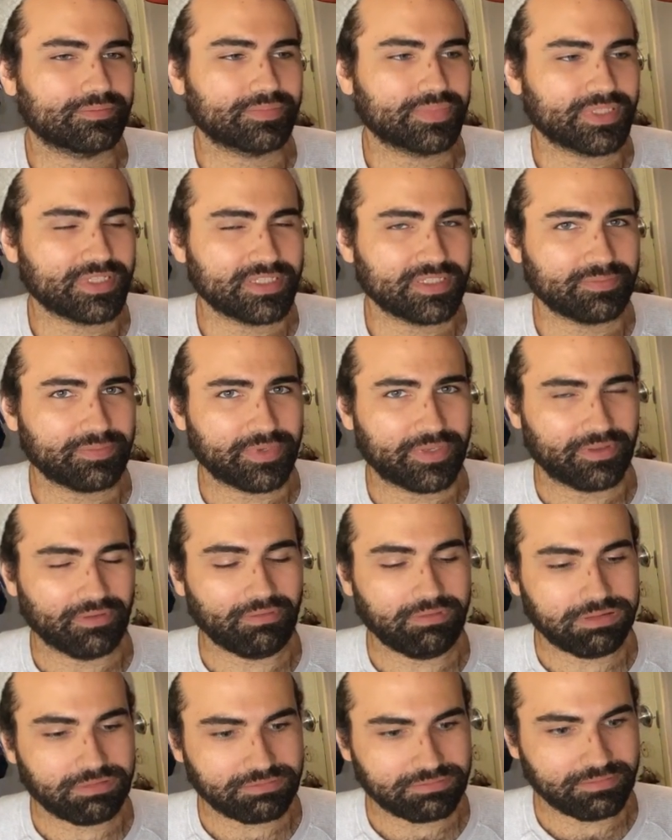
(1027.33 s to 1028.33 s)
Please be,
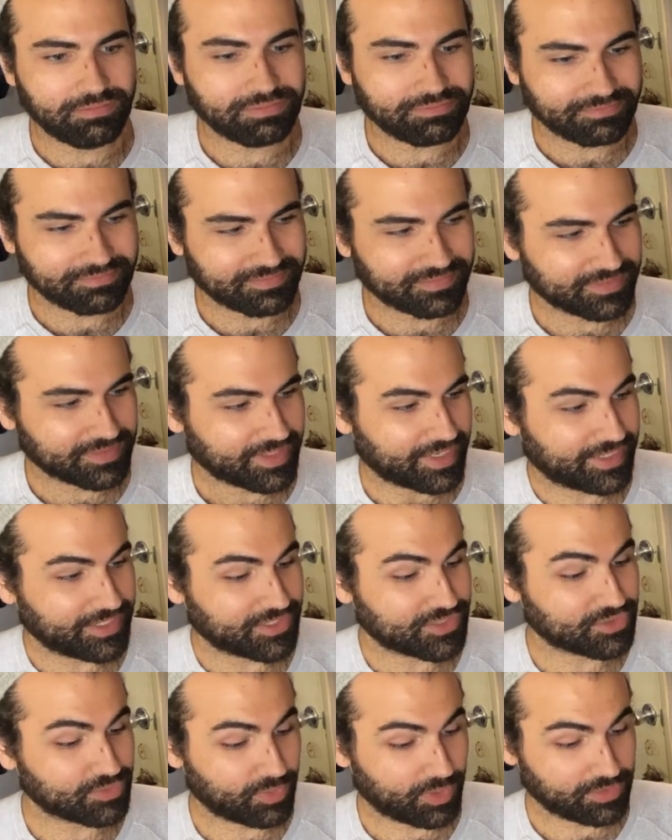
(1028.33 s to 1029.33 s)
I
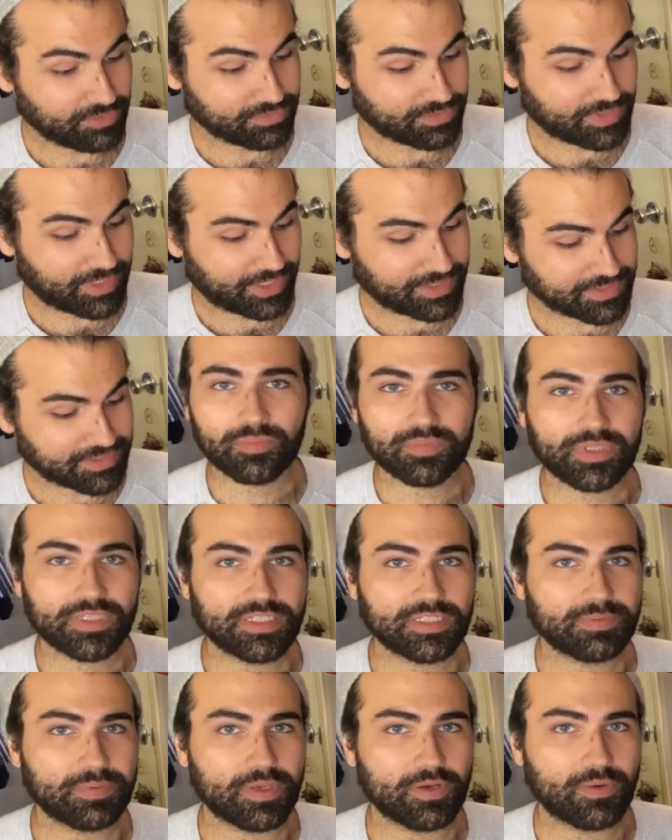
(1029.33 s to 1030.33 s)
swallowed dust.
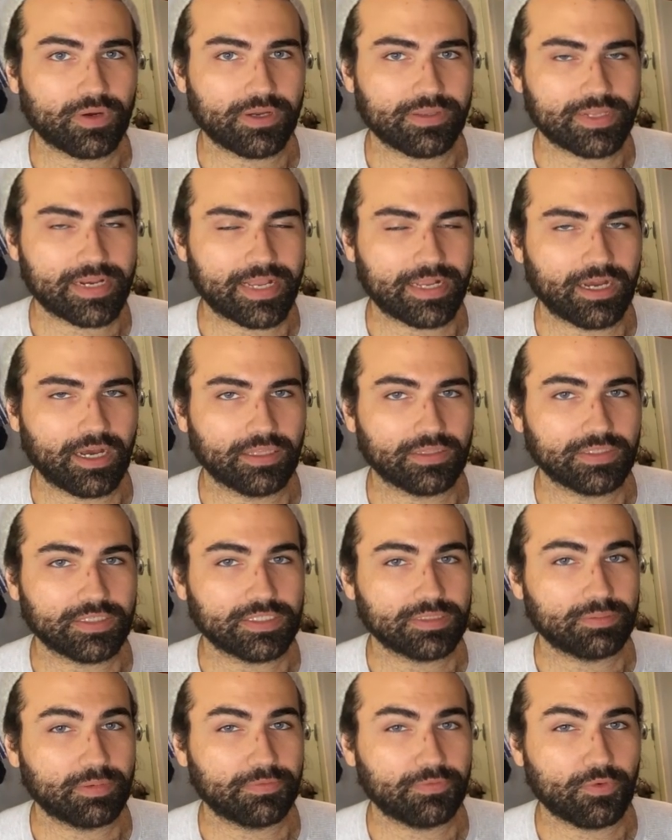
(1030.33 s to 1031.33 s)
Please be aware that I got
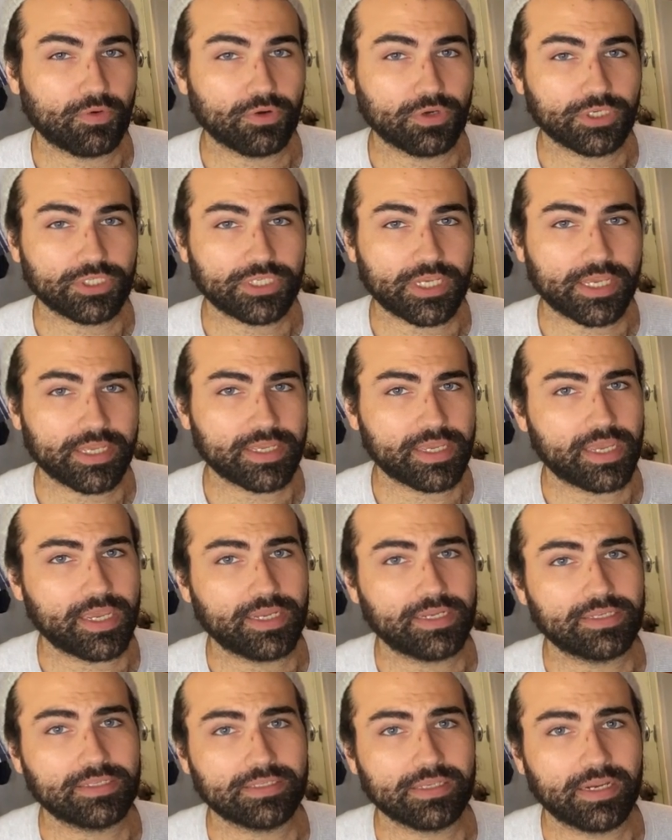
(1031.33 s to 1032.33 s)
these before
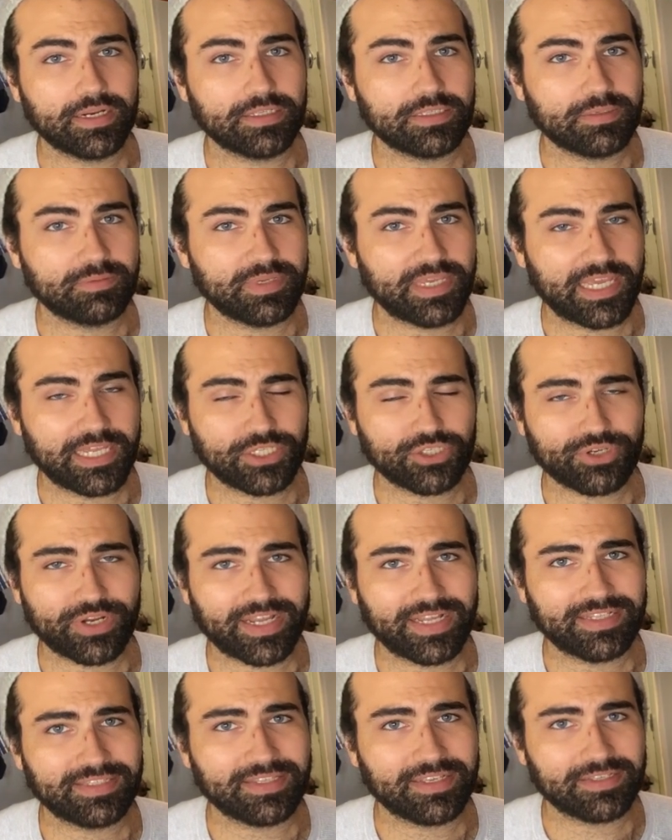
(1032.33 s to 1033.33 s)
JK decided to be a
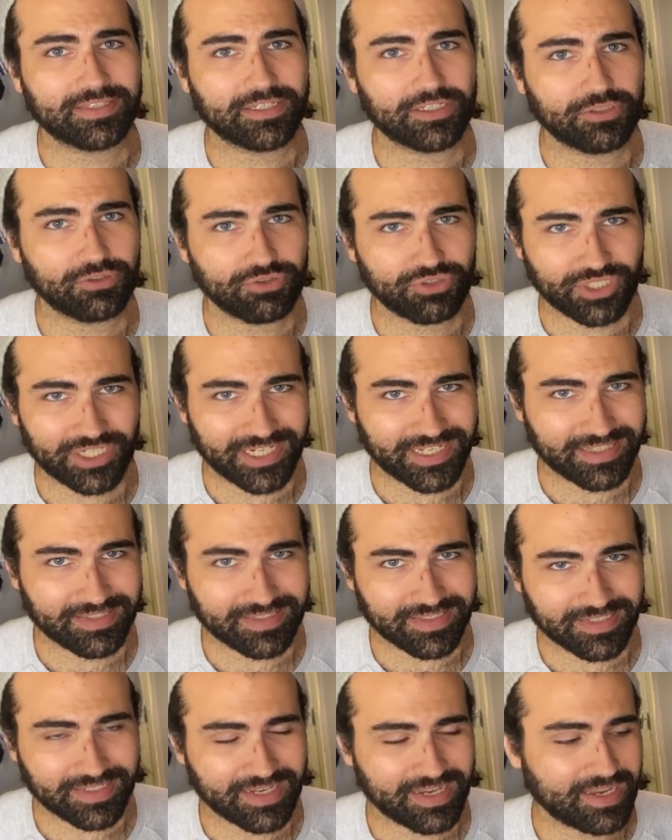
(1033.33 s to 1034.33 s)
trans
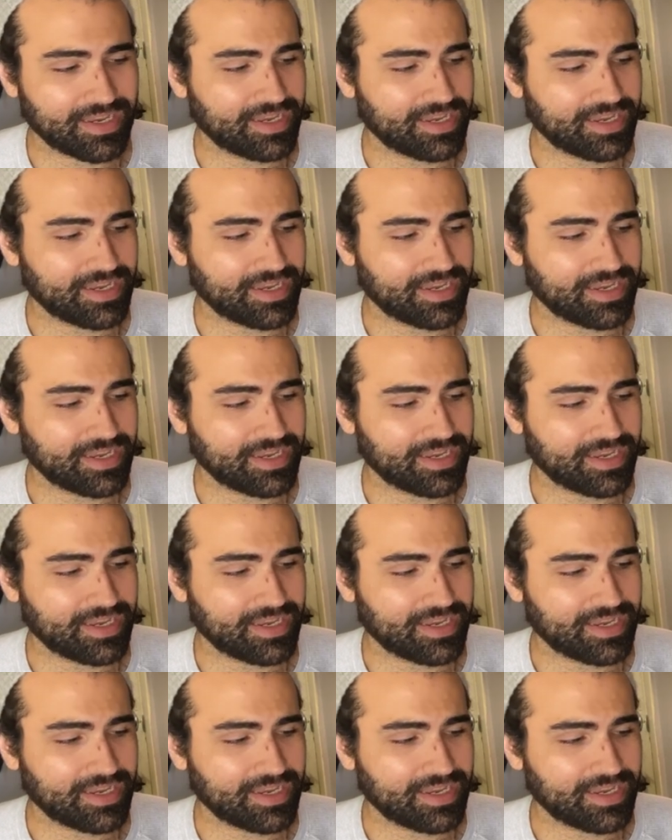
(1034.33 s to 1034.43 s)
exclusionist.